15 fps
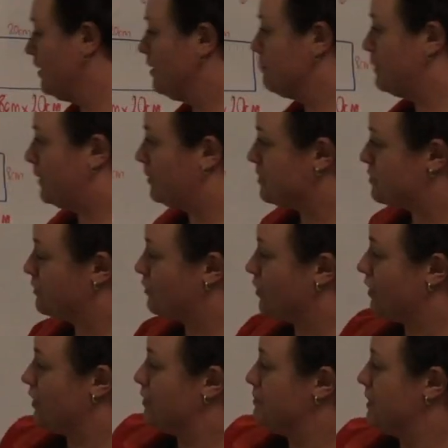Because we've got
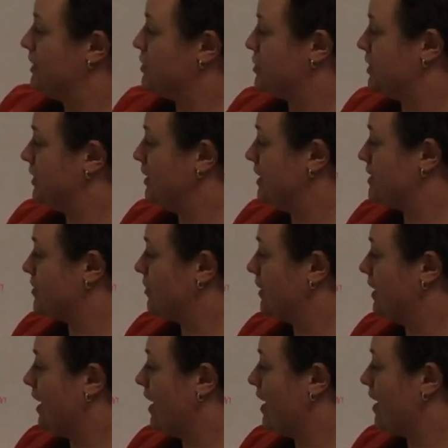to imagine it's only
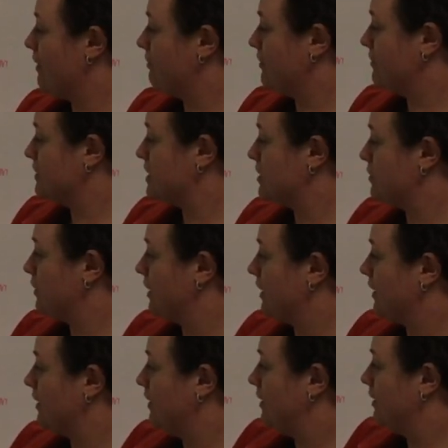half of a square.